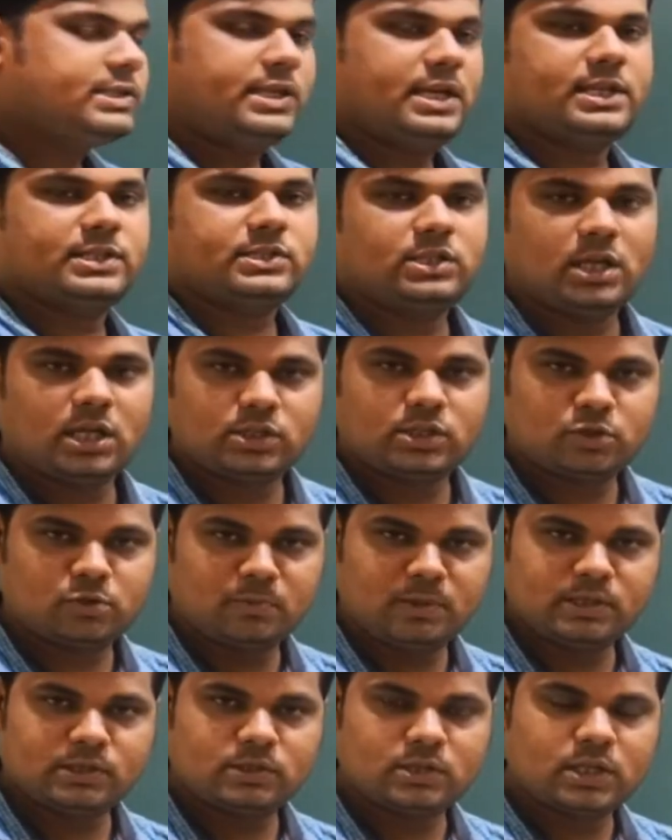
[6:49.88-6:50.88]
test
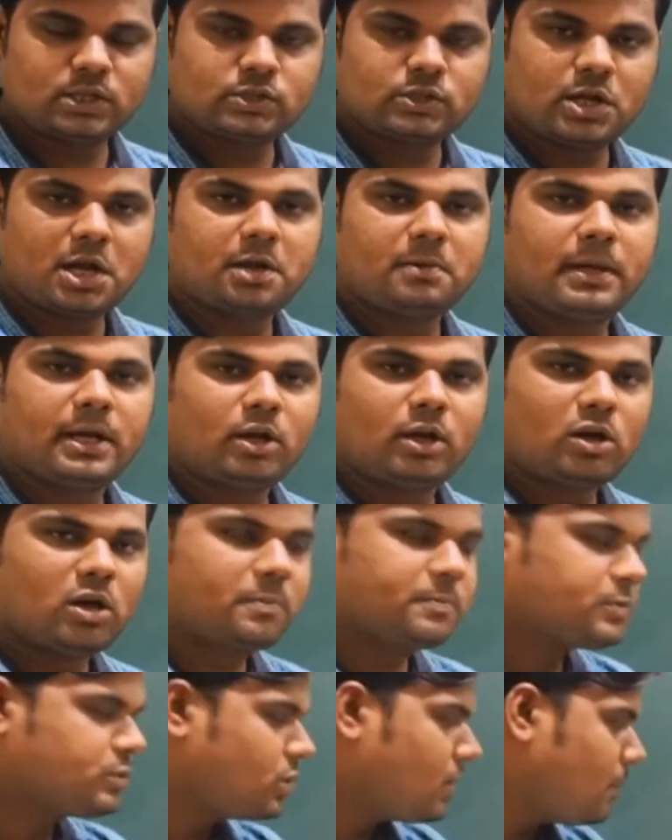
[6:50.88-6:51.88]
means the statement
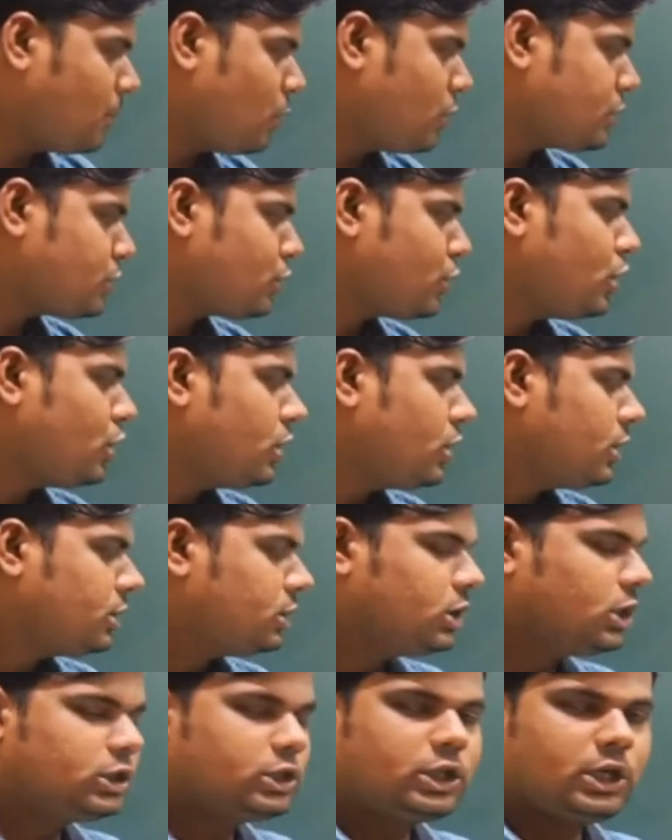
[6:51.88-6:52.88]
of, suppose
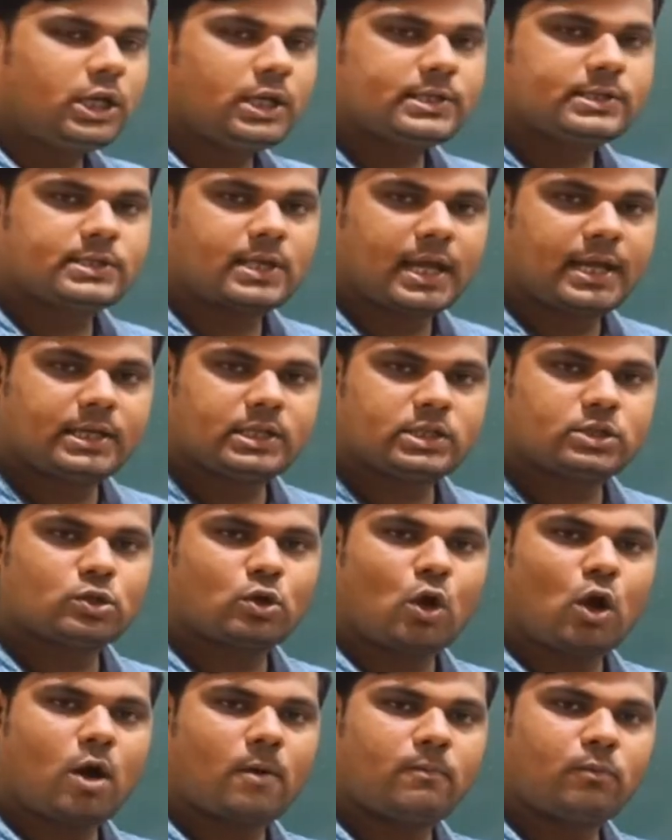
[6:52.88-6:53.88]
the three sides
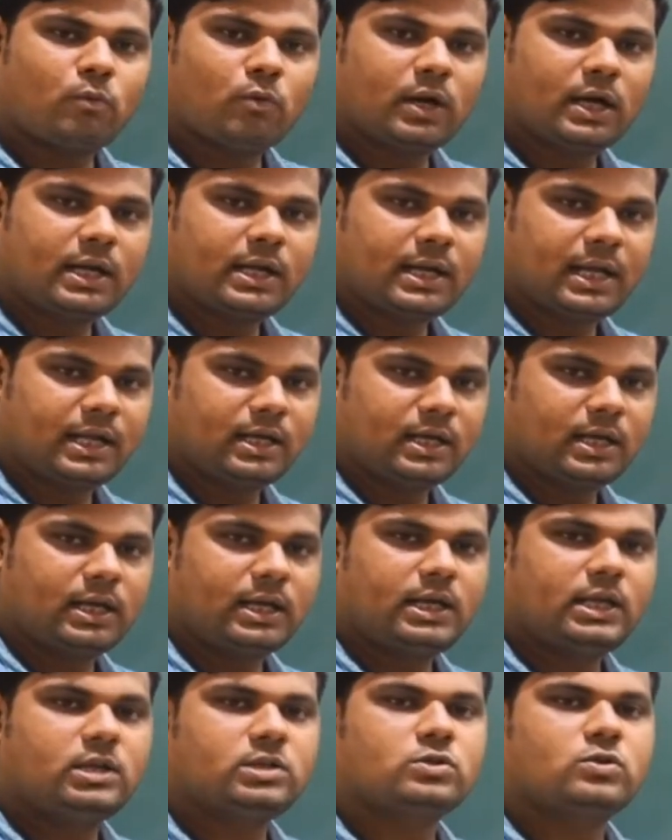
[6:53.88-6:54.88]
of one triangle
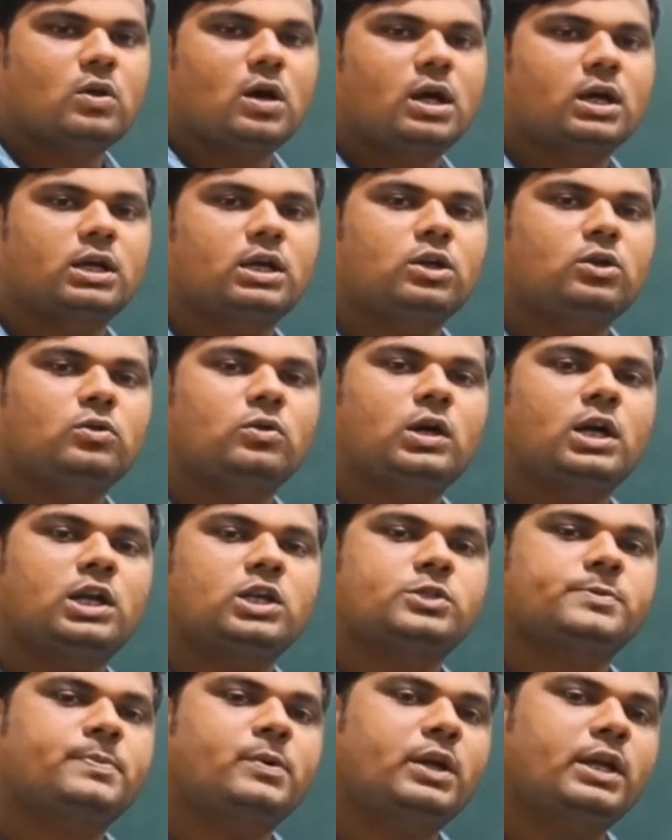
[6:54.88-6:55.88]
is congruent to
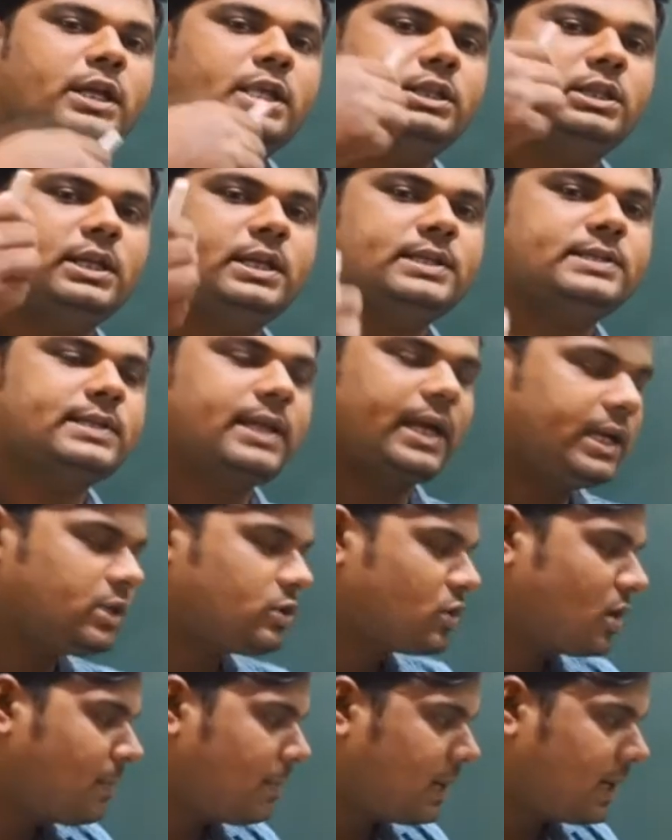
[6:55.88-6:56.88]
corresponding three sides
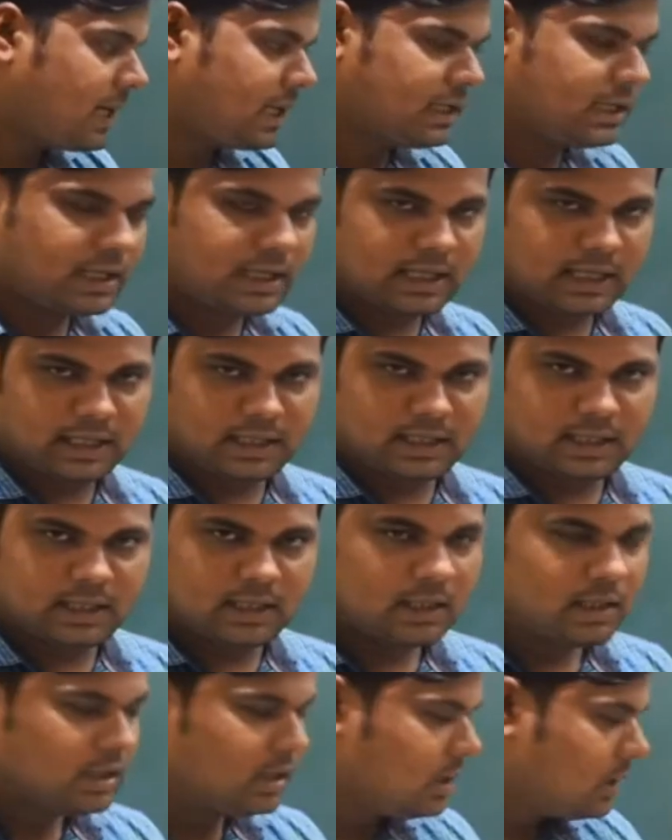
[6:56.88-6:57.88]
of another triangle,
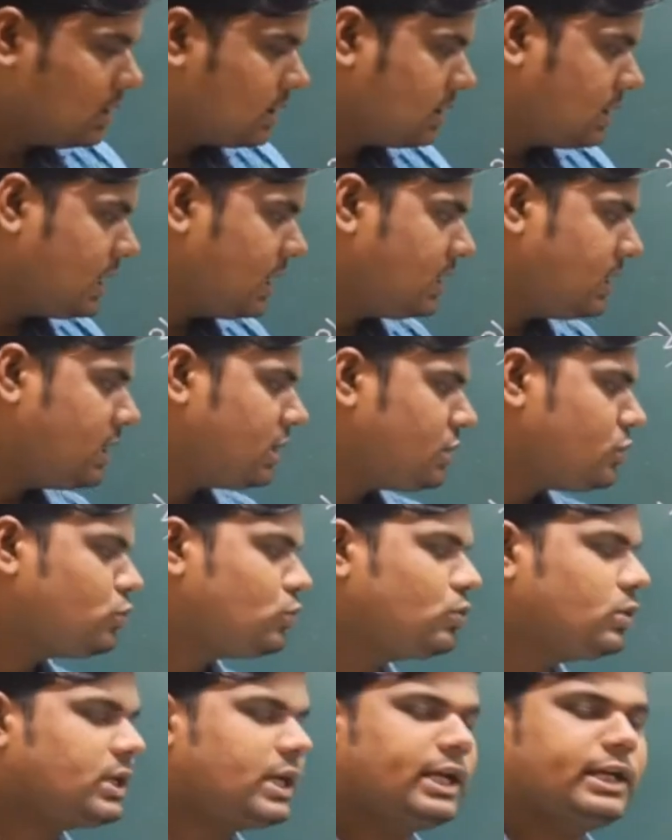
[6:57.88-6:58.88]
then these
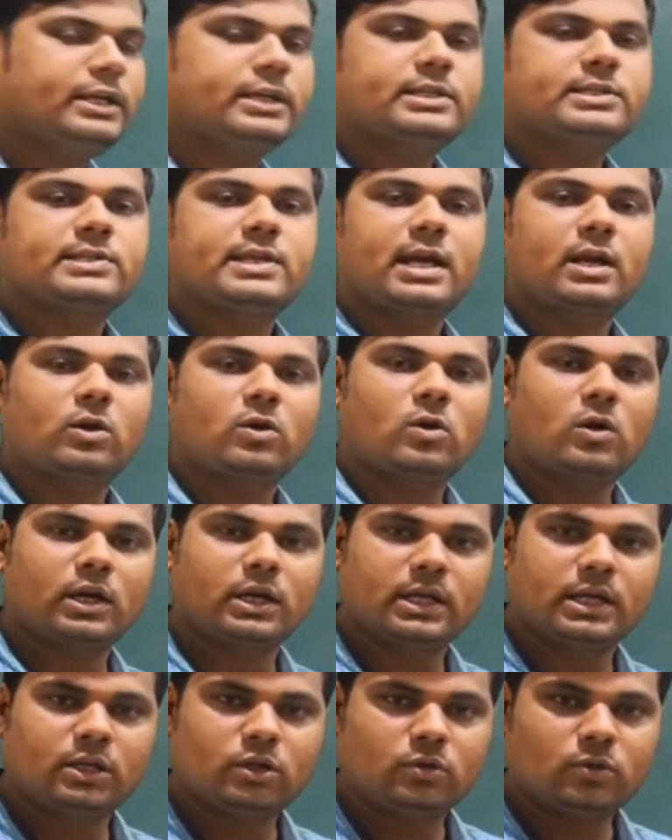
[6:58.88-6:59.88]
two triangles are
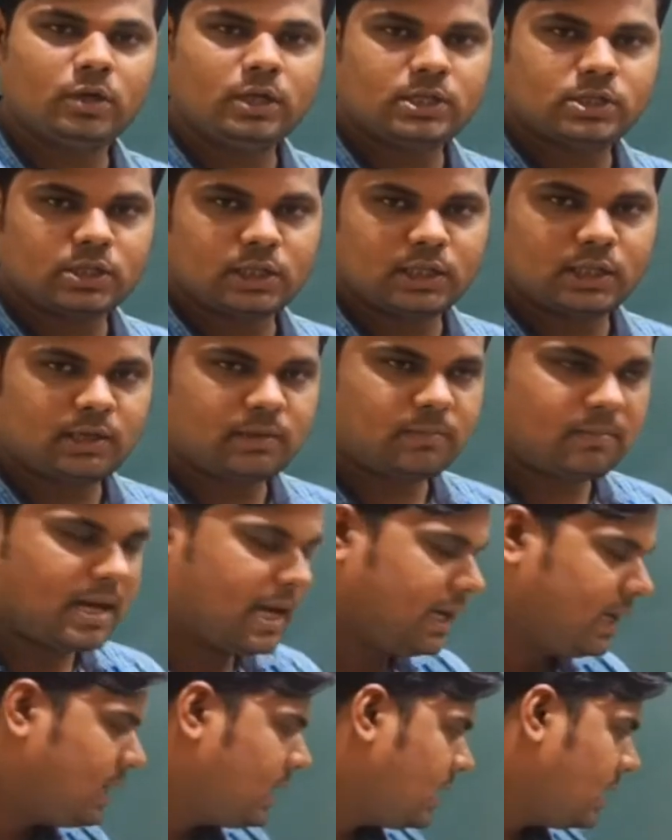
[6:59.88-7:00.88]
congruent to each other
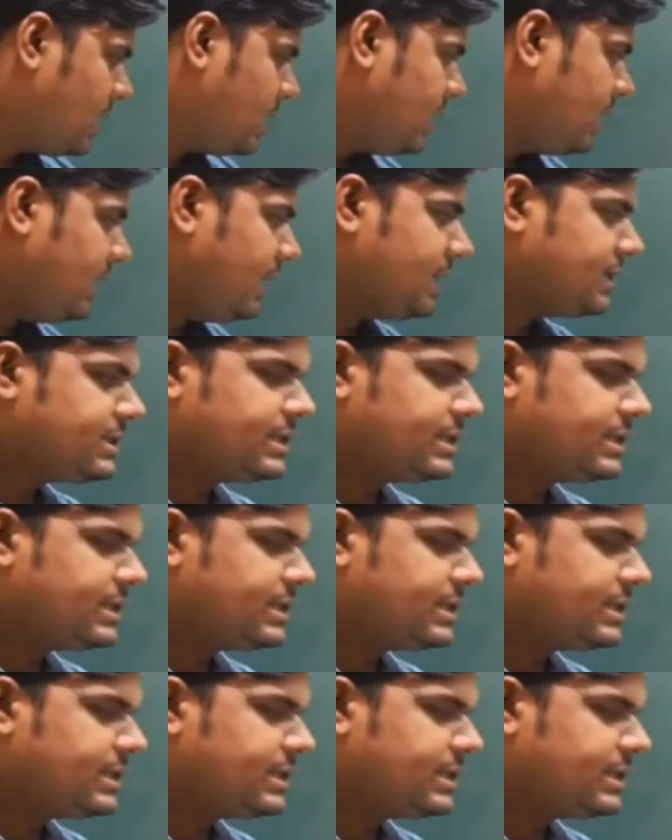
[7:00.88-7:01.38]
by yes